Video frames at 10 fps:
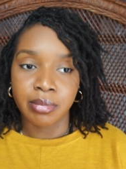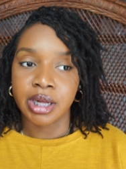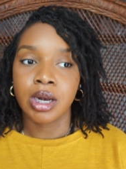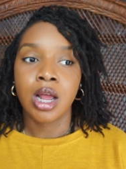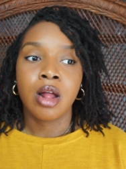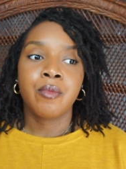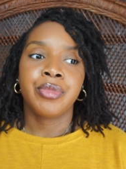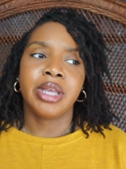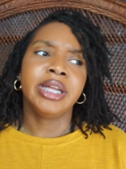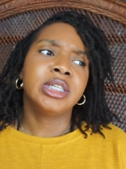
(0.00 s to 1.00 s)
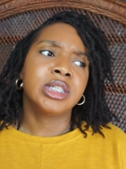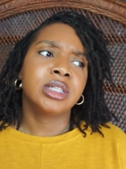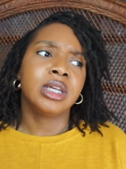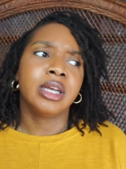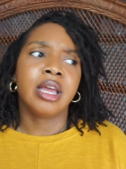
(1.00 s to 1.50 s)
But each
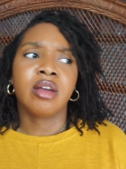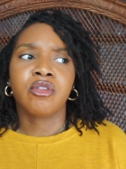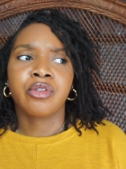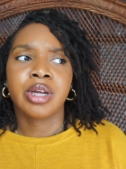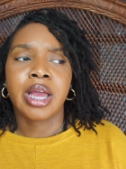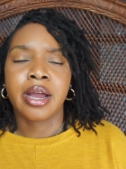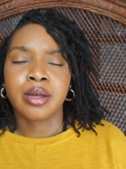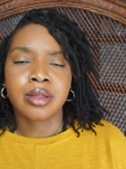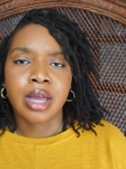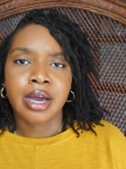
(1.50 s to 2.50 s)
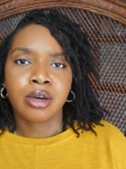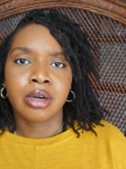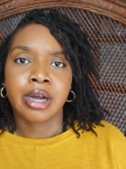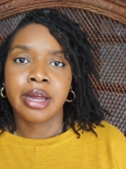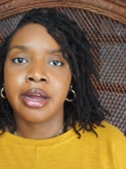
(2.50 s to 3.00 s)
and every hairstyle
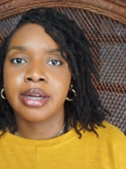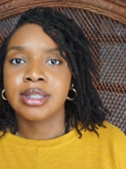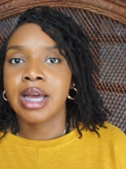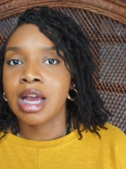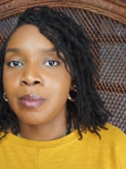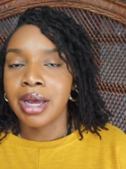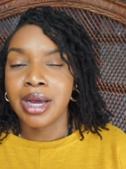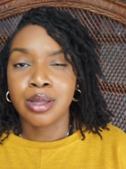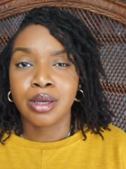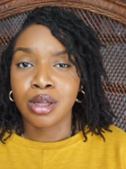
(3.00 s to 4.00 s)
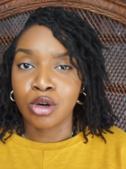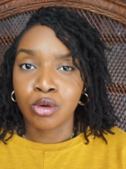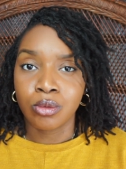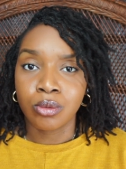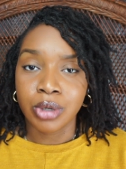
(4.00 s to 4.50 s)
or hair type has its
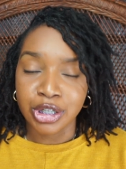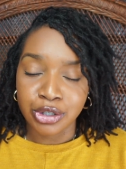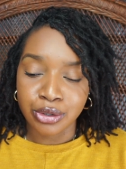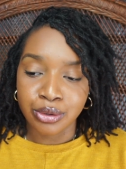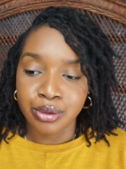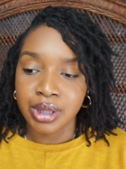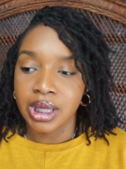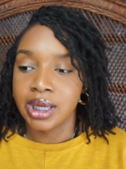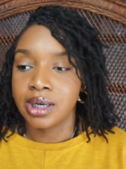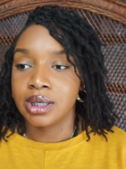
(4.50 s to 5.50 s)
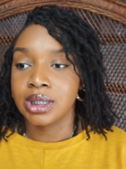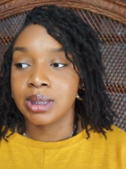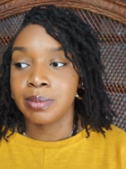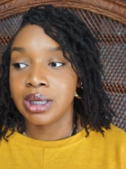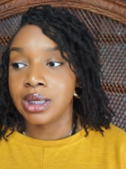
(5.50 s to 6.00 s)
own issues. And to
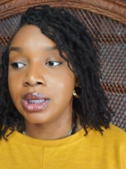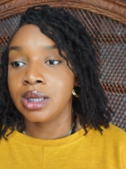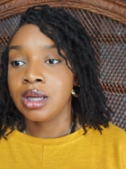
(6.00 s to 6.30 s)
be